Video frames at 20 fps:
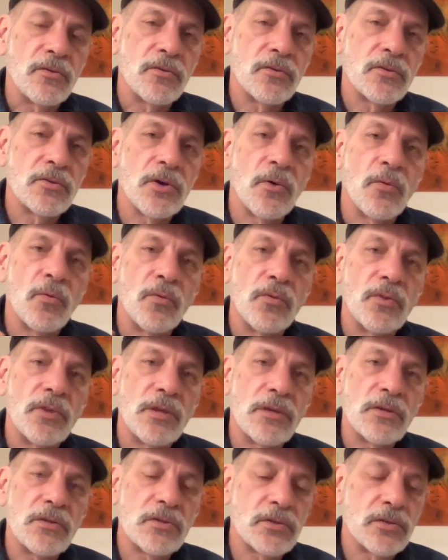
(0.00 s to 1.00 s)
So
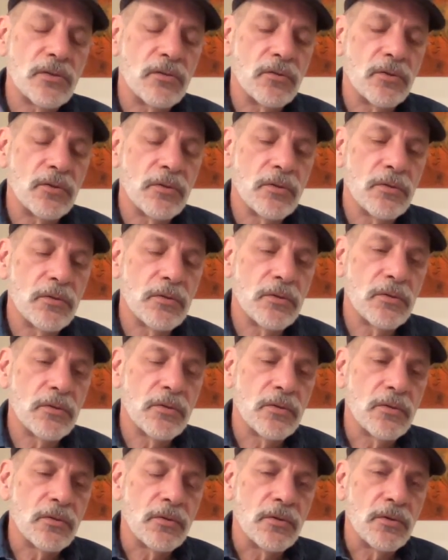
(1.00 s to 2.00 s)
this,
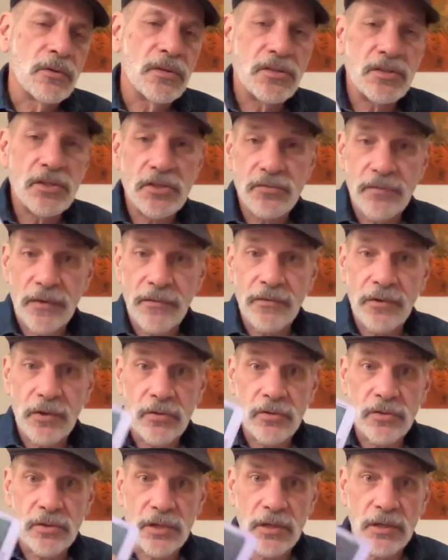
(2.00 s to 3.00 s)
this is
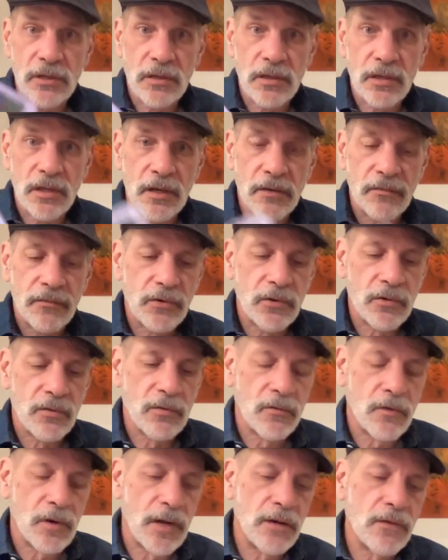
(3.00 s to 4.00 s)
refusing the gift,
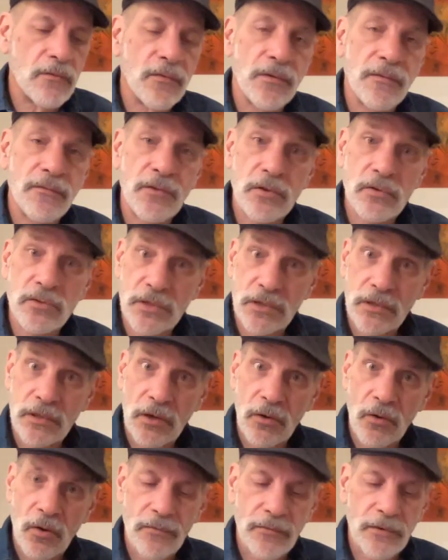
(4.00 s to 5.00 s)
right? Refusing
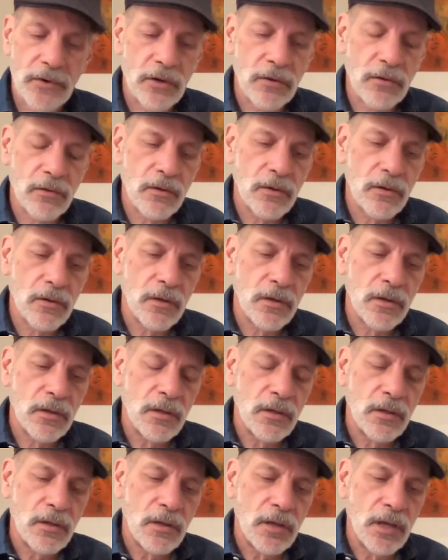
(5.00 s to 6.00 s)
the offer.
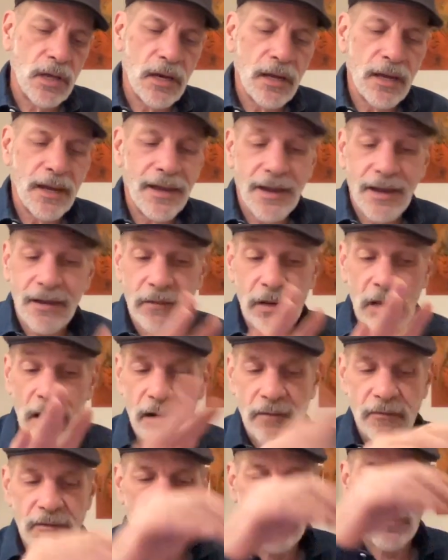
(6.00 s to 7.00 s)
And I, I have a
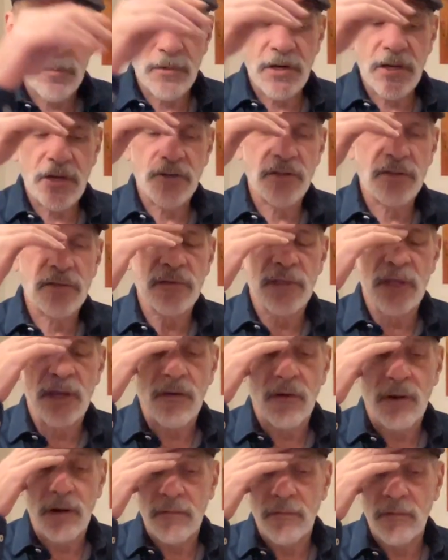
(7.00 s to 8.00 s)
lot of interpretations of
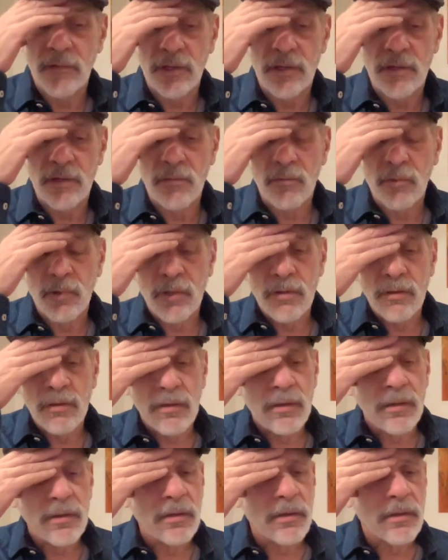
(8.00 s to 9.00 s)
that card, I really do.
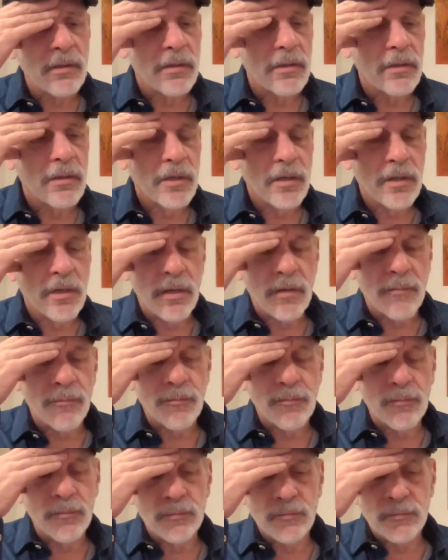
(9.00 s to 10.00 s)

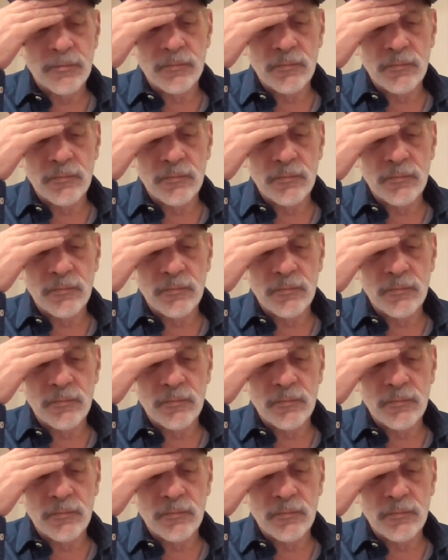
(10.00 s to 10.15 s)
Um,